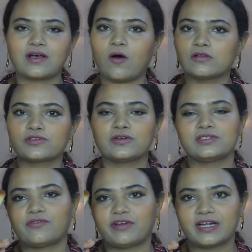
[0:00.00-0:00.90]
also is
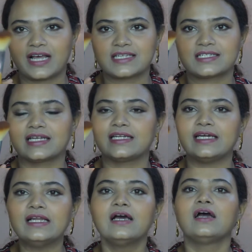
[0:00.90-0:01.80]
a fantastic
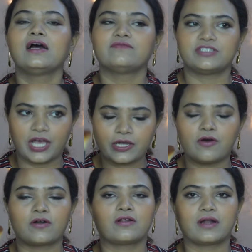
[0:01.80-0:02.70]
deal which I
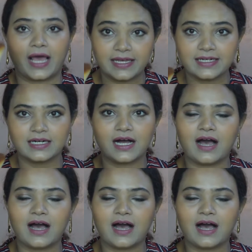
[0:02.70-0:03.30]
got on nykaa.